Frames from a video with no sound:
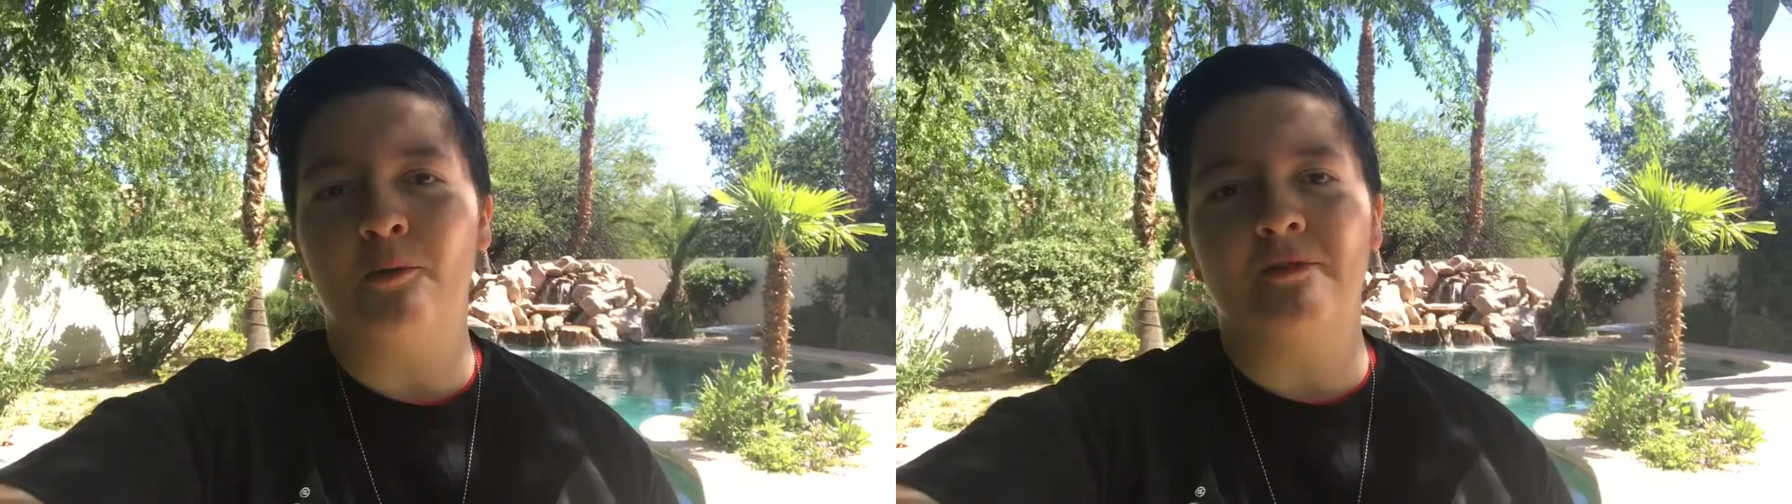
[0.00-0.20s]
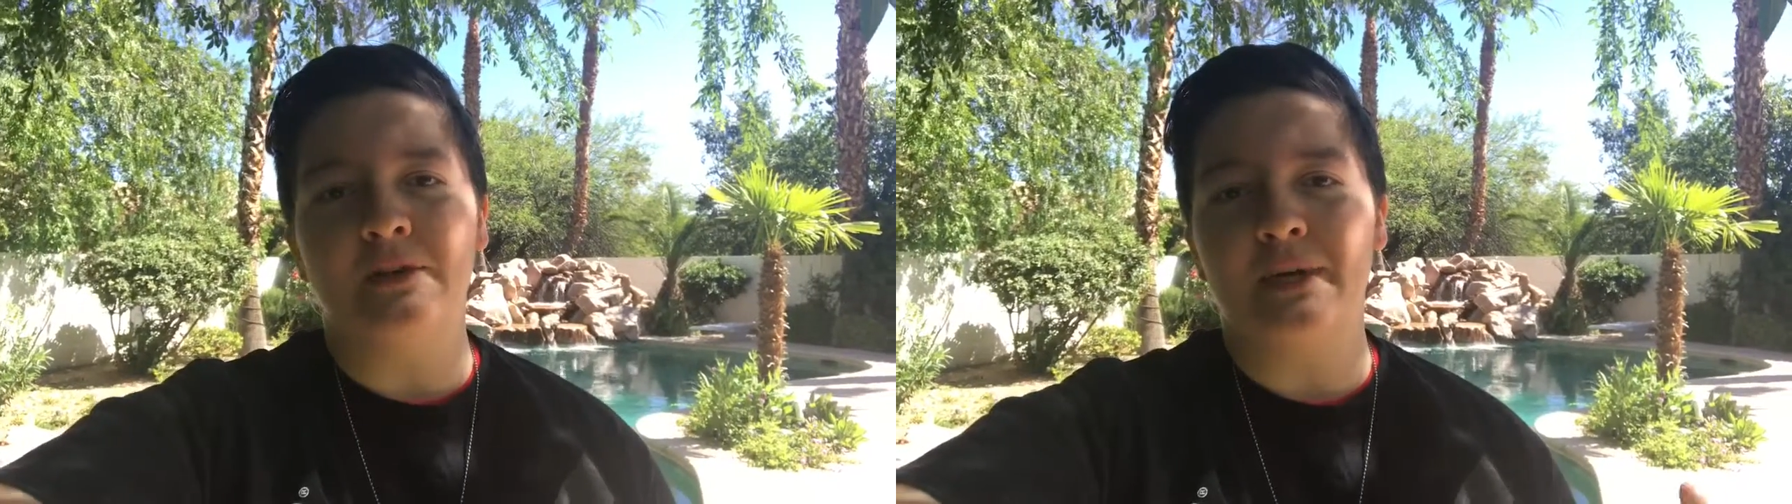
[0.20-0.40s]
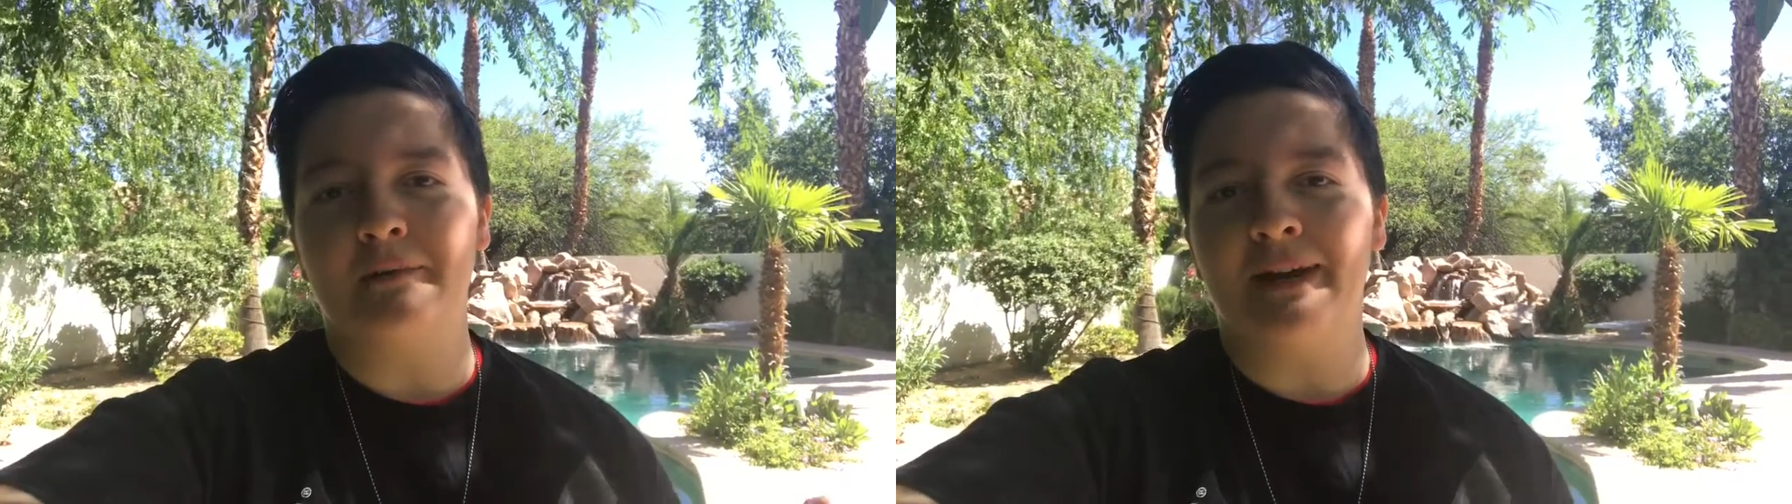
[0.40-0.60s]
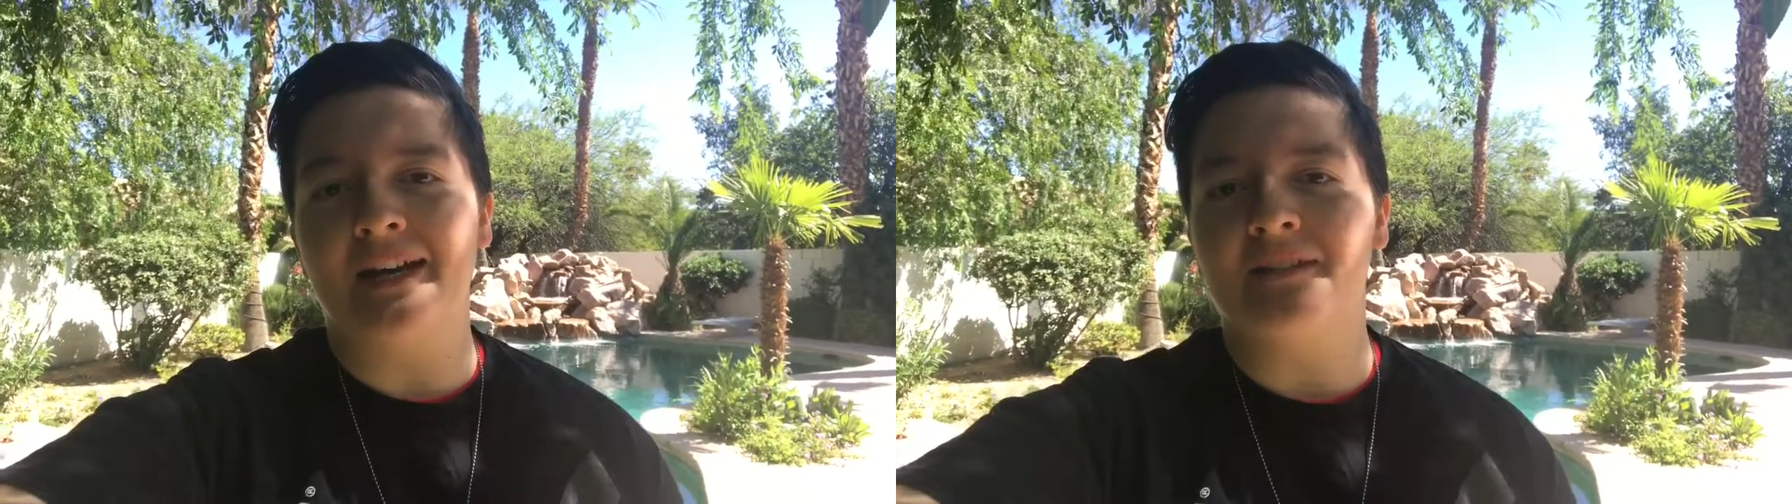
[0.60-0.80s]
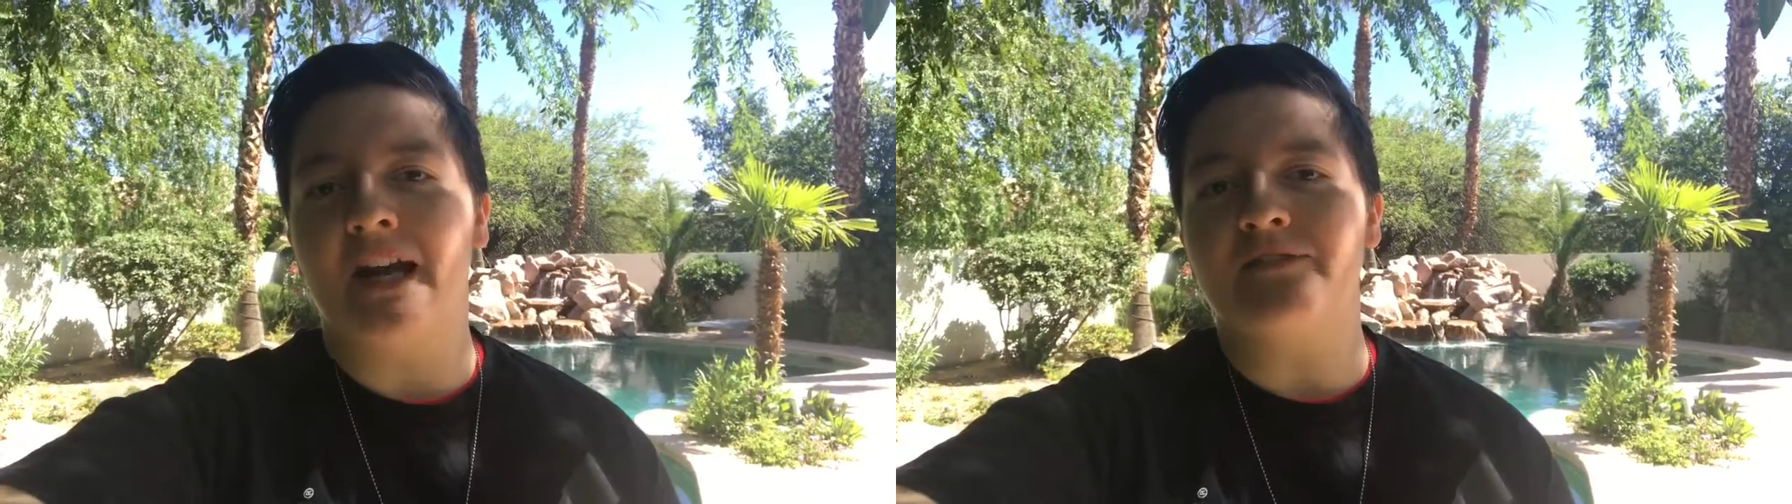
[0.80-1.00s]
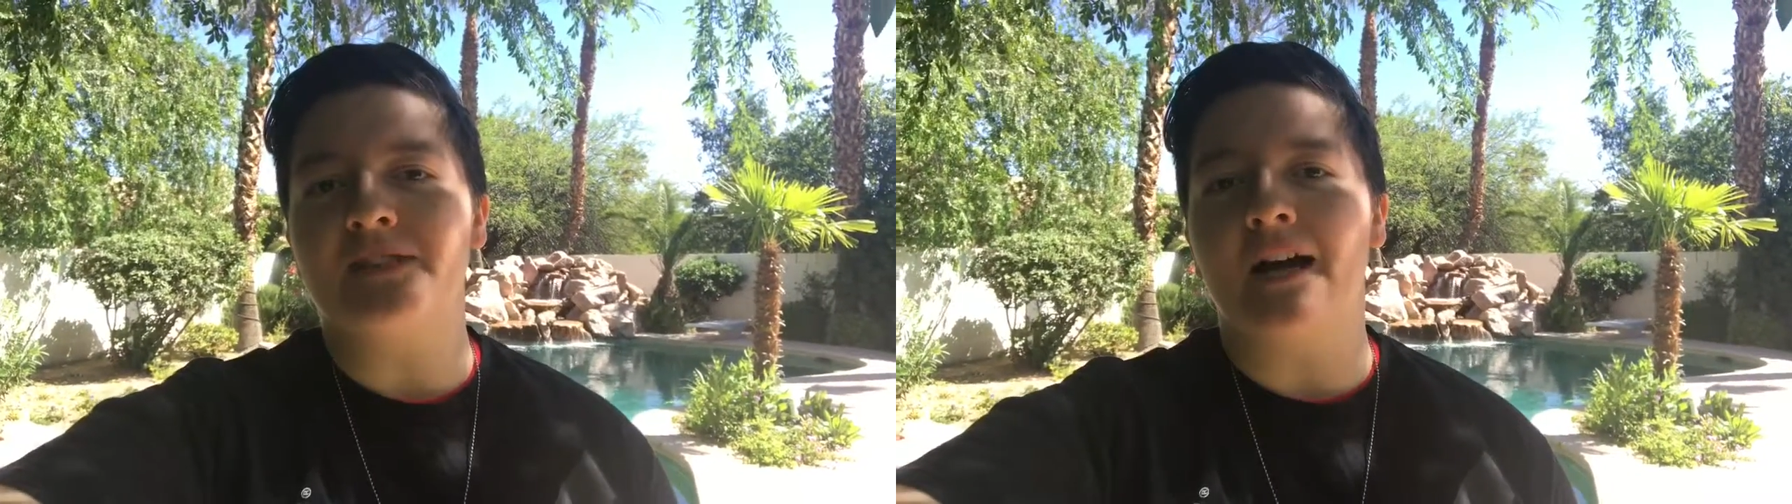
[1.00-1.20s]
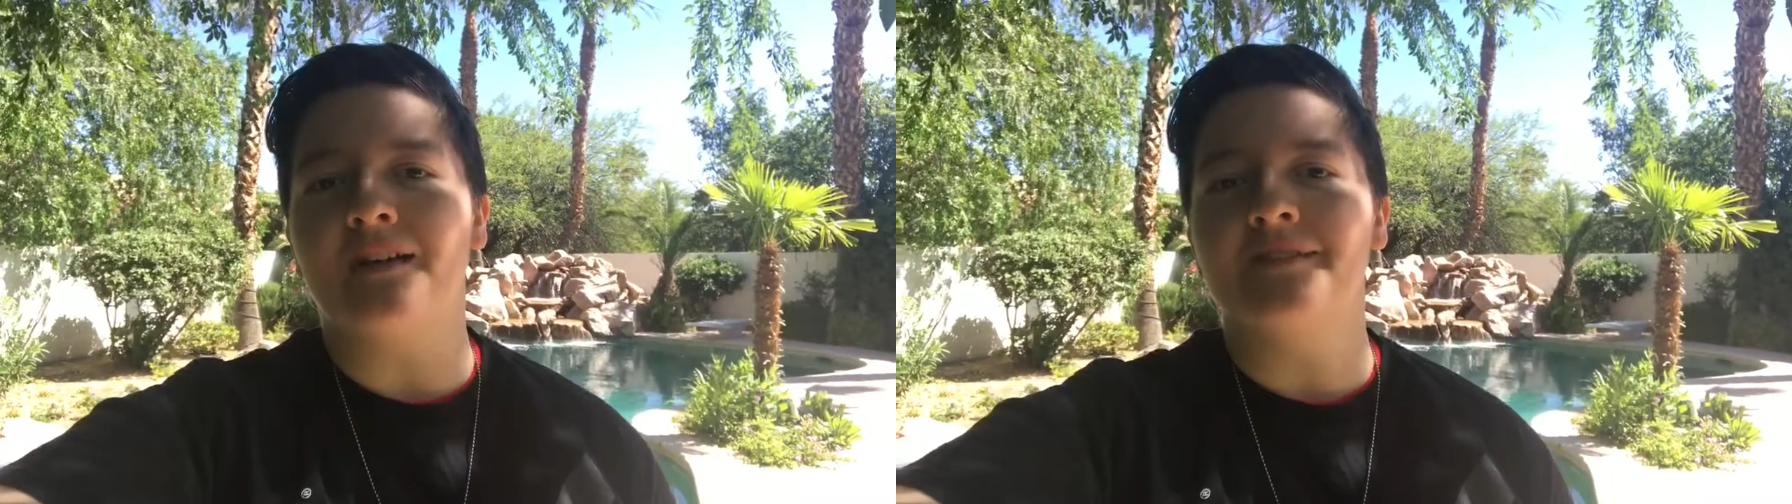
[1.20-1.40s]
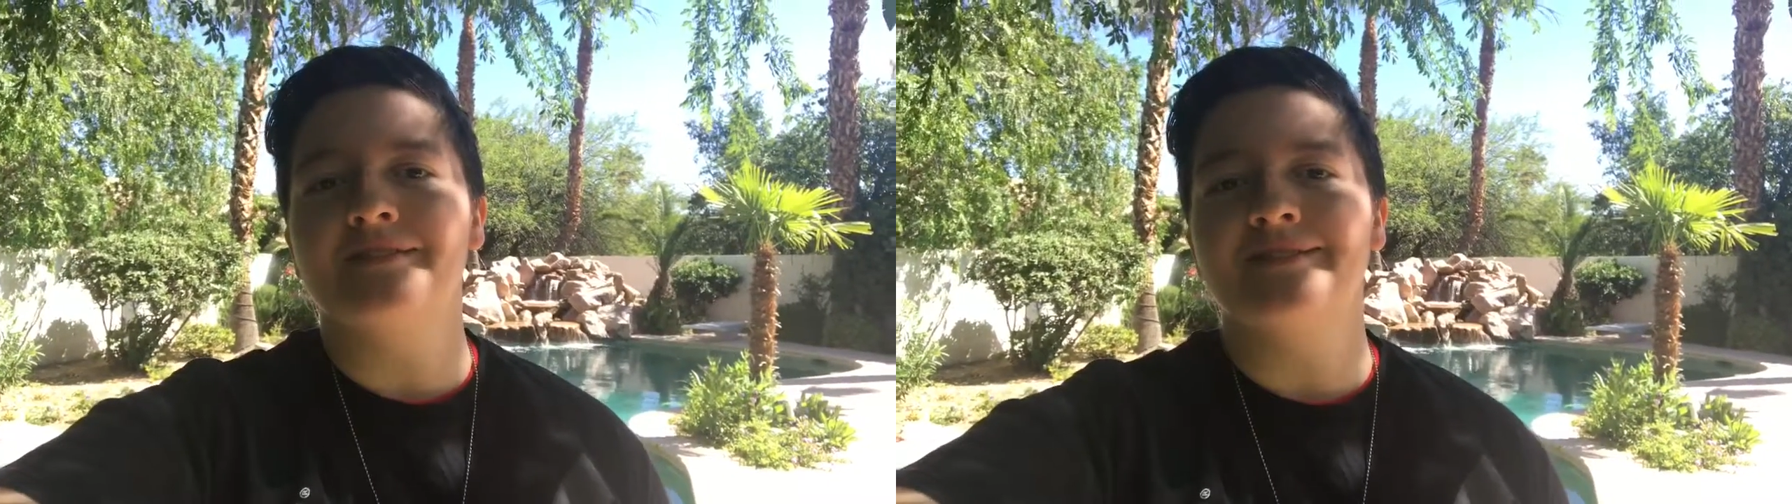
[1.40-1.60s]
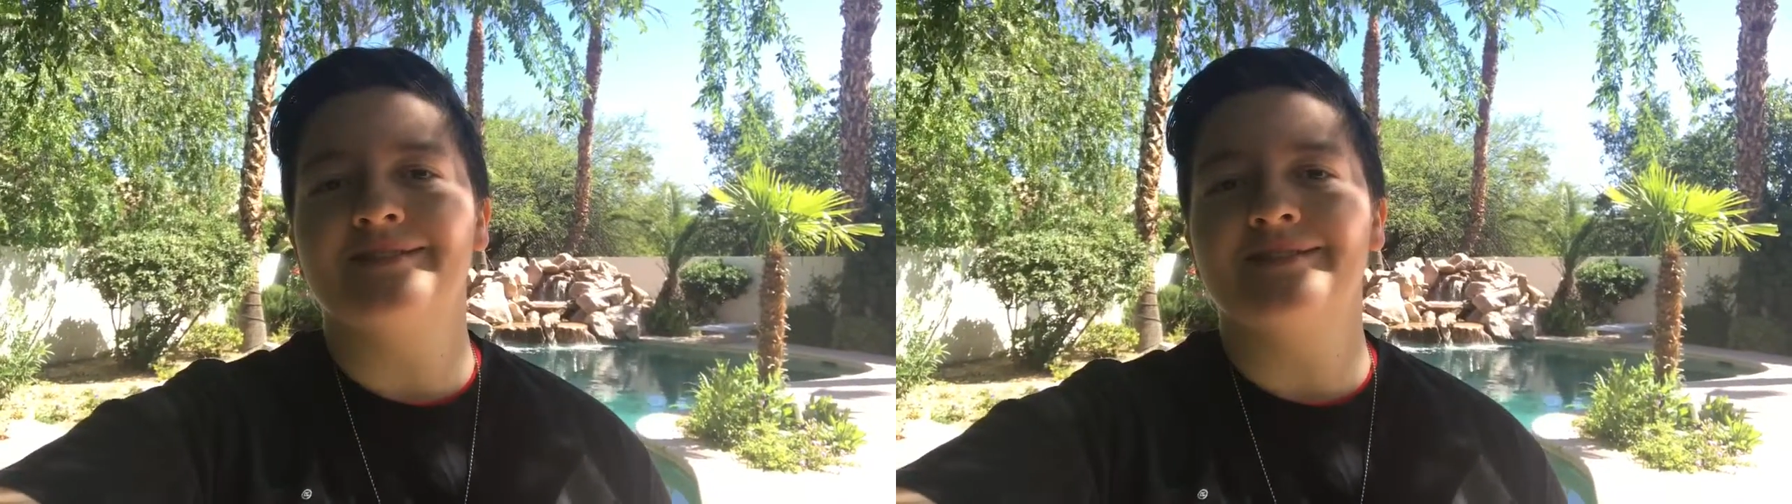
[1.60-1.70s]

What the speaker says: Hopefully we can make it a lifestyle.